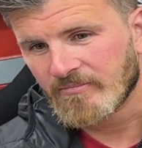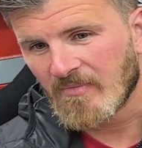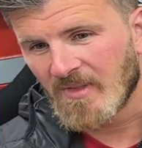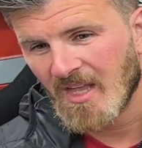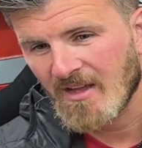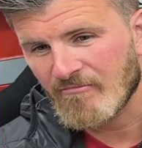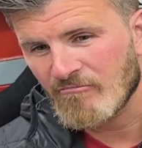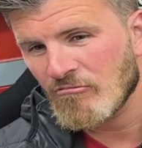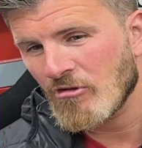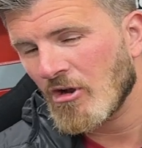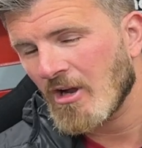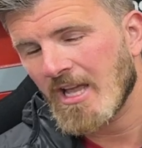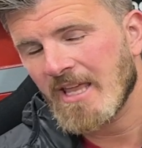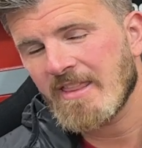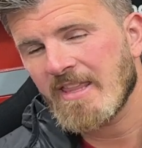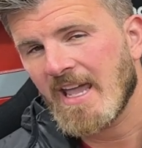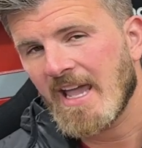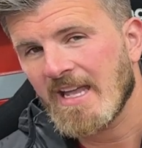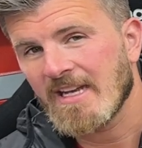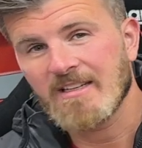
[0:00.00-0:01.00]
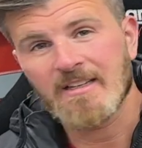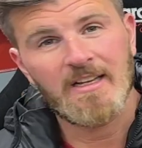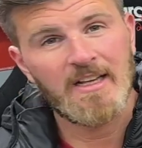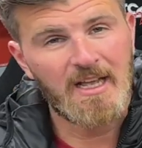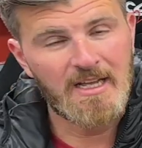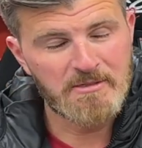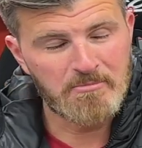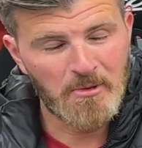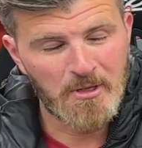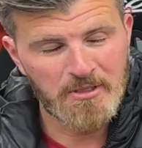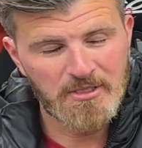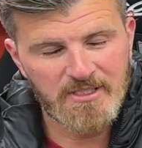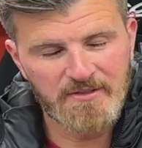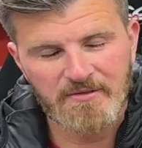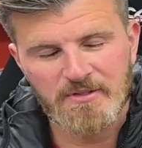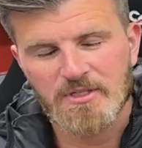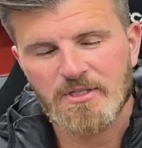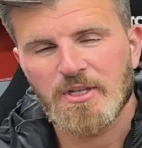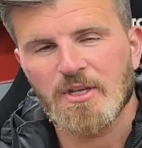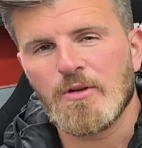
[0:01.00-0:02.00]
and right at the end, as most of
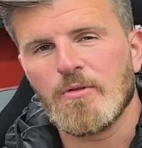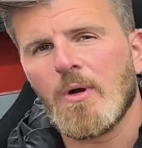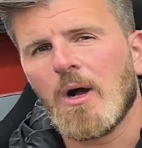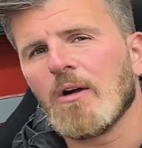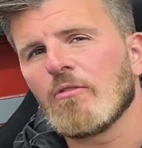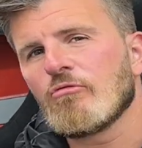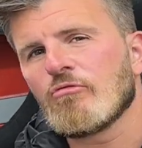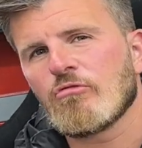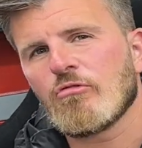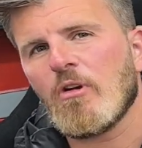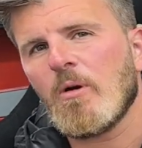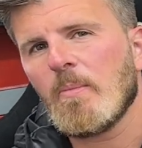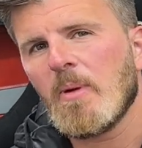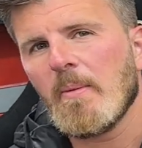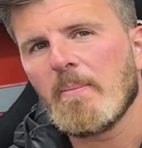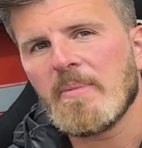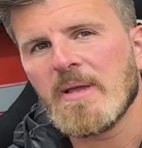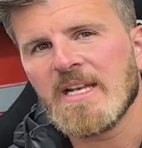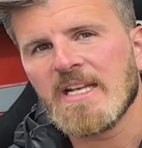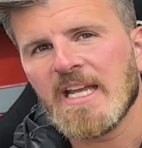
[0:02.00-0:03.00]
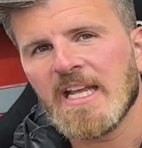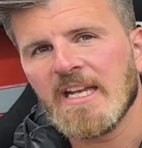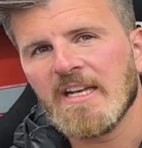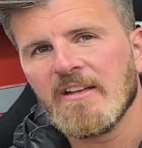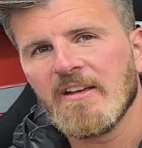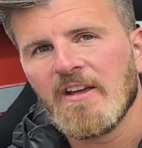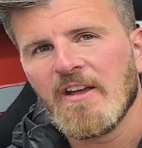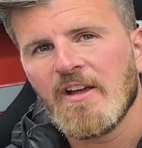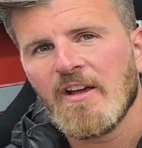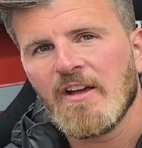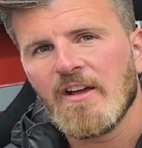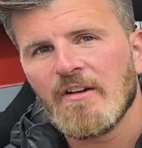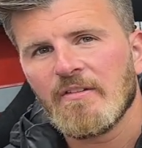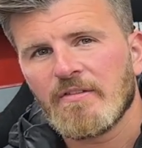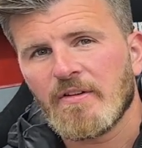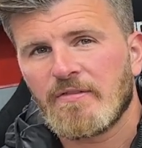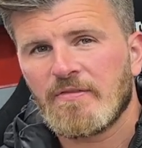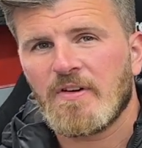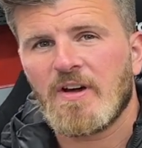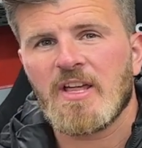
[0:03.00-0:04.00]
us do, I'll drop a bid in
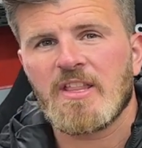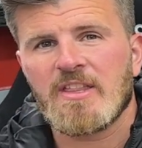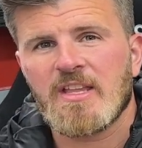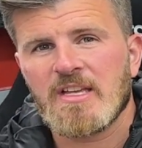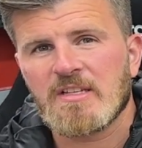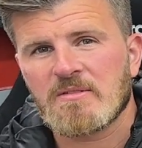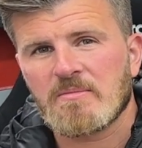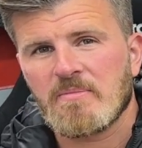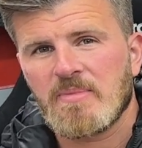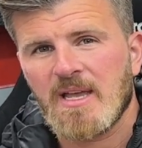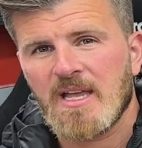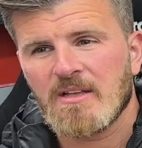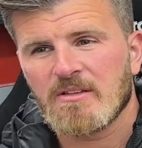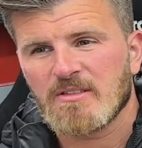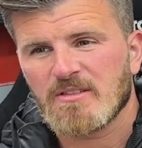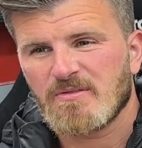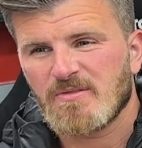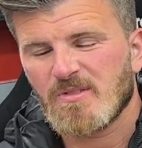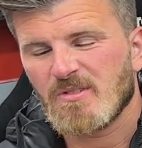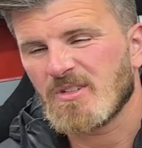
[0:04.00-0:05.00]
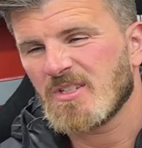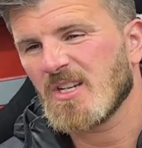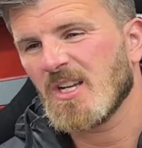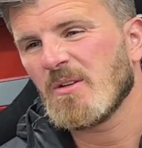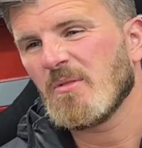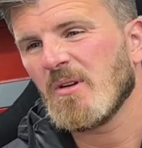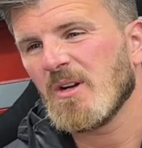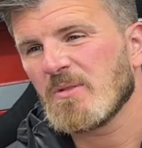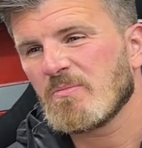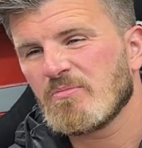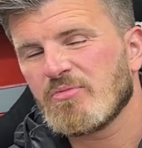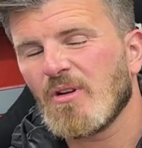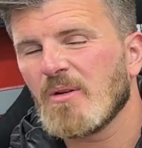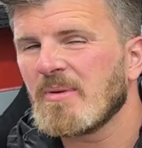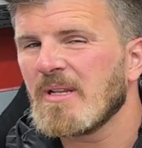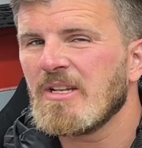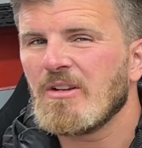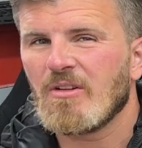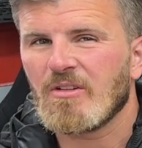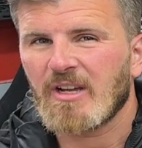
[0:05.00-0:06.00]
for £5,000. I thought, you know what, it's
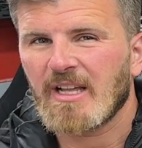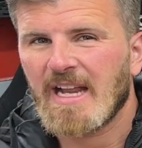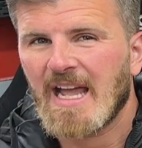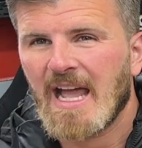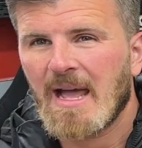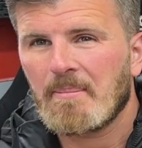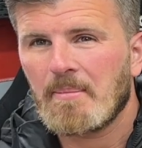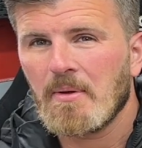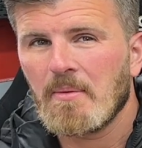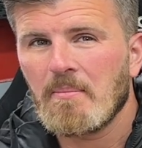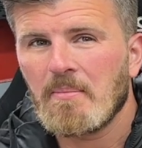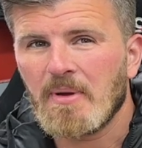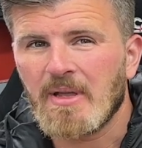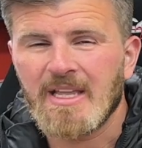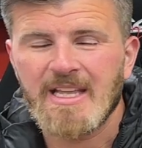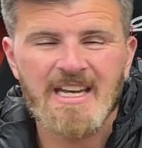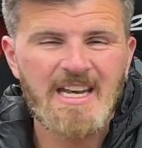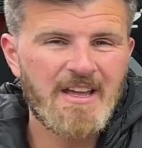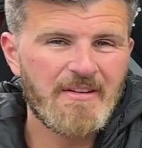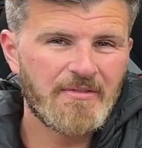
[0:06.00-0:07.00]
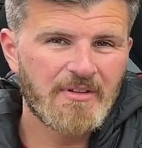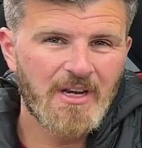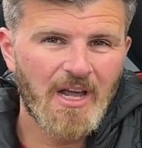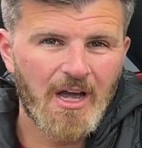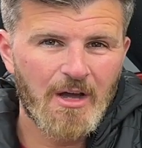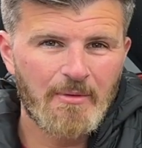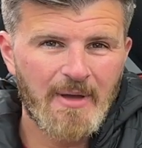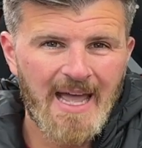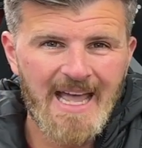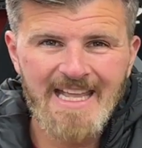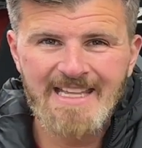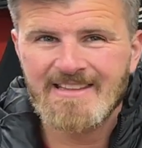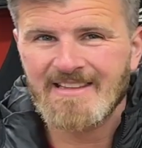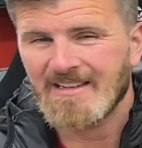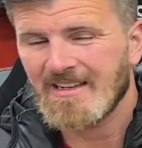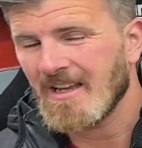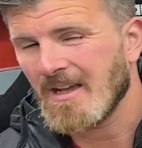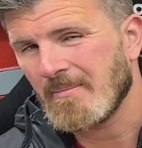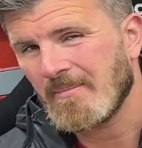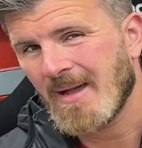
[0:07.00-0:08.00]
probably not going to happen, but you never know, it
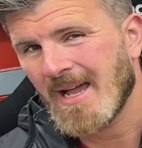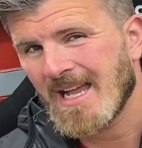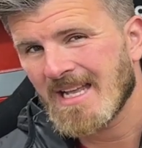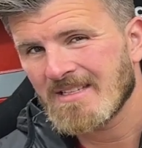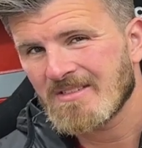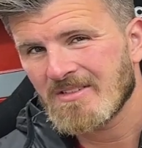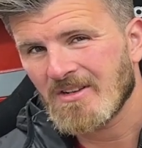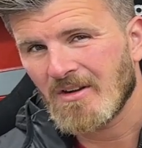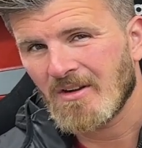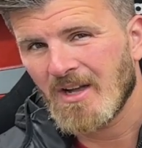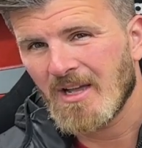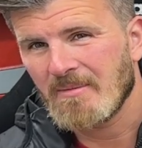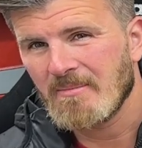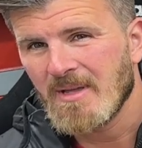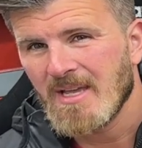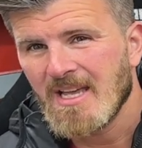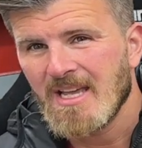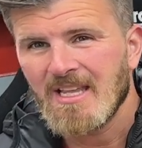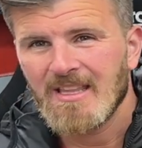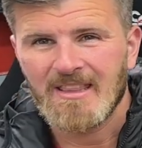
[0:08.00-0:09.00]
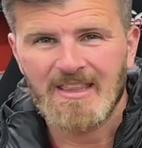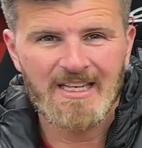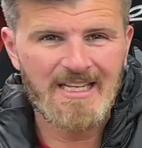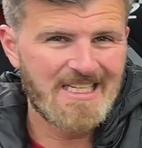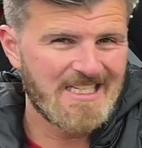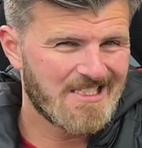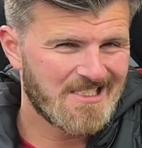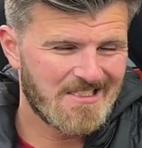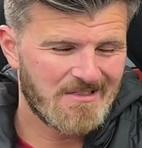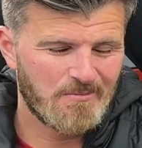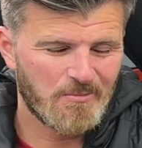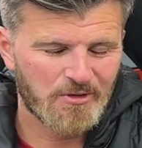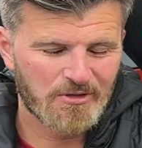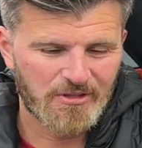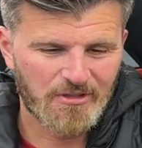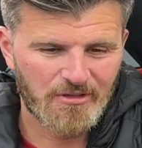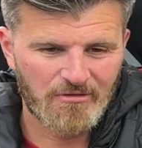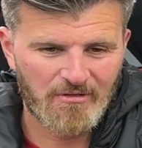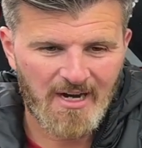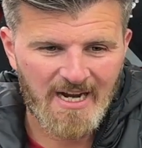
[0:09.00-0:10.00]
ended at a bad time, the listing
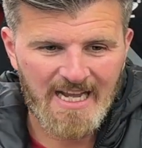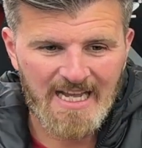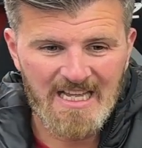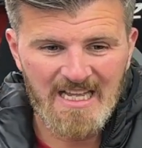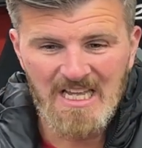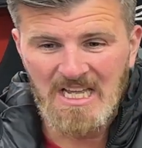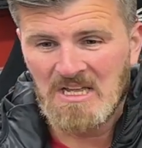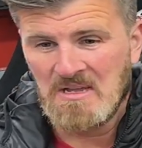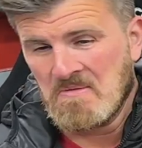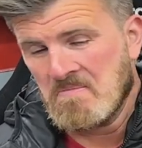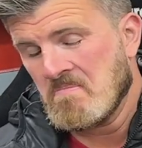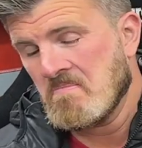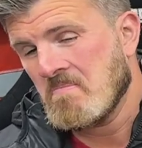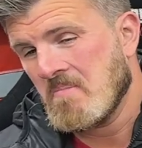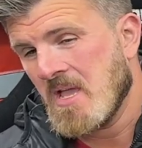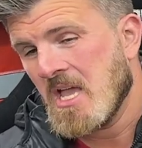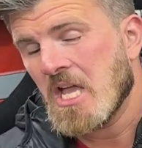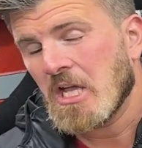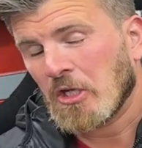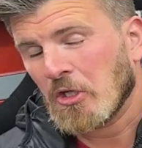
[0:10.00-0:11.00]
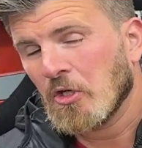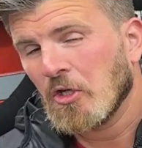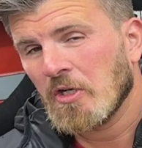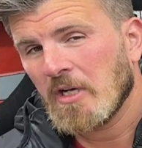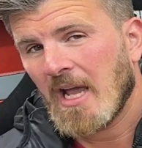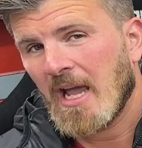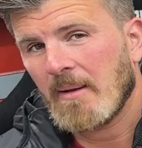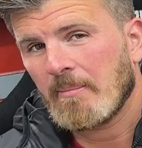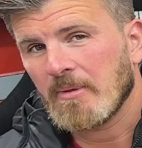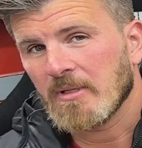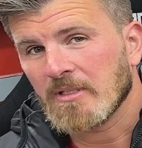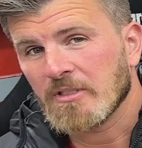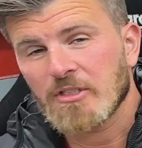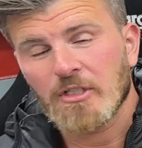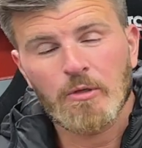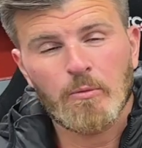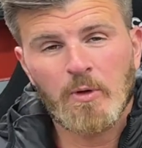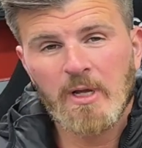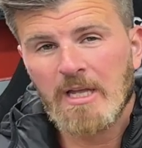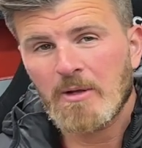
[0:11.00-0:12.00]
wasn't great, it could happen. So
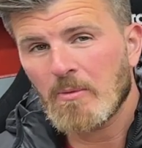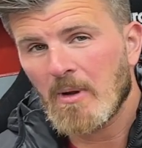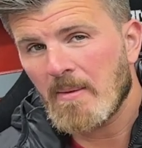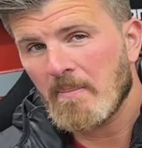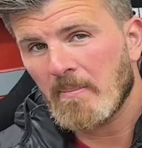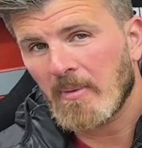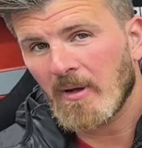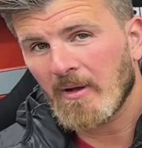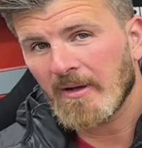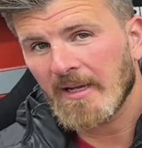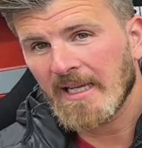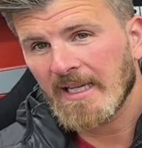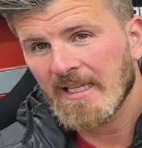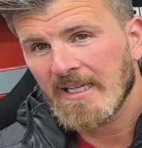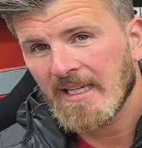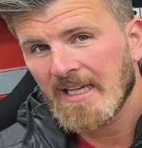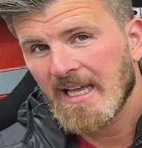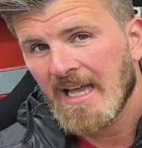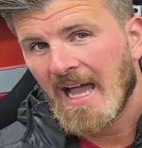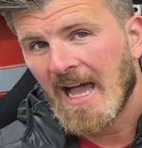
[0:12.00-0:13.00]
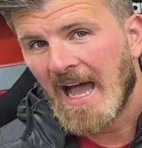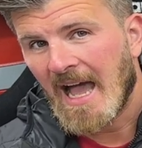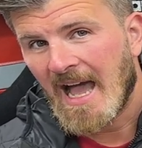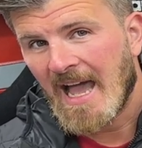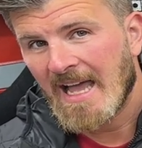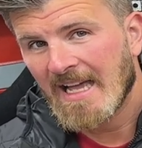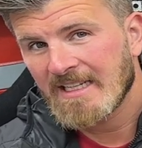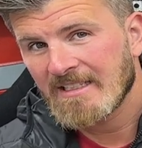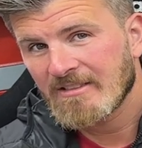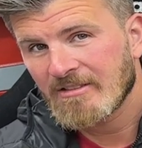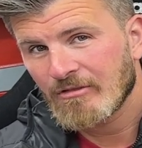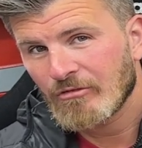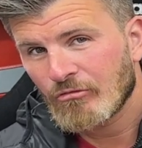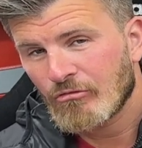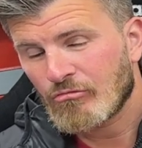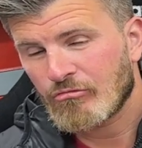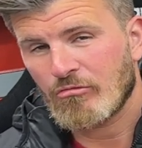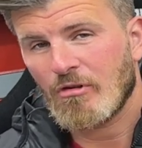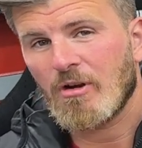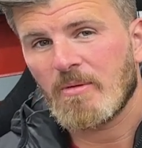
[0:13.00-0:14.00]
the week went by, and
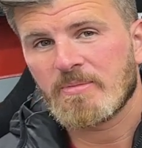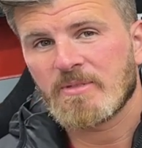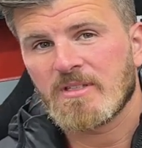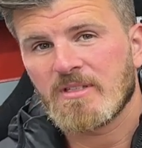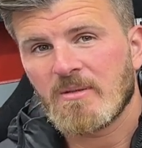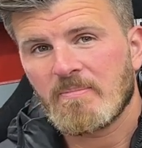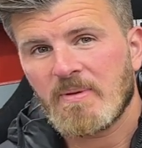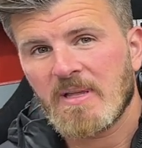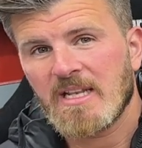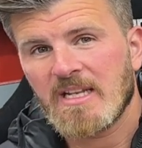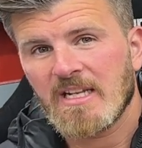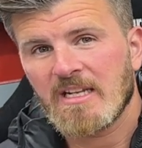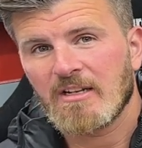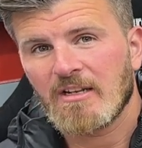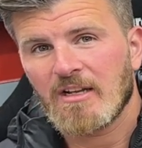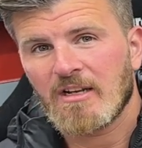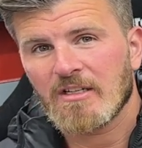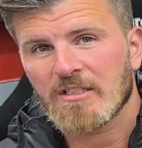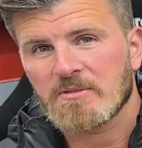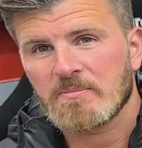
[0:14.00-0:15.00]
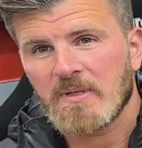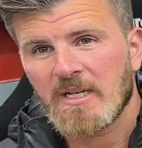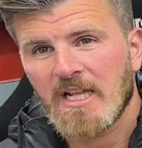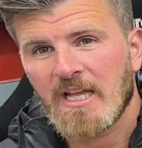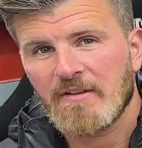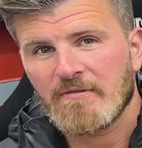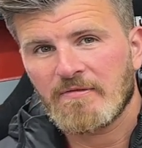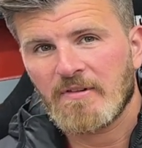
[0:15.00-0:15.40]
dropped the bid in last minute,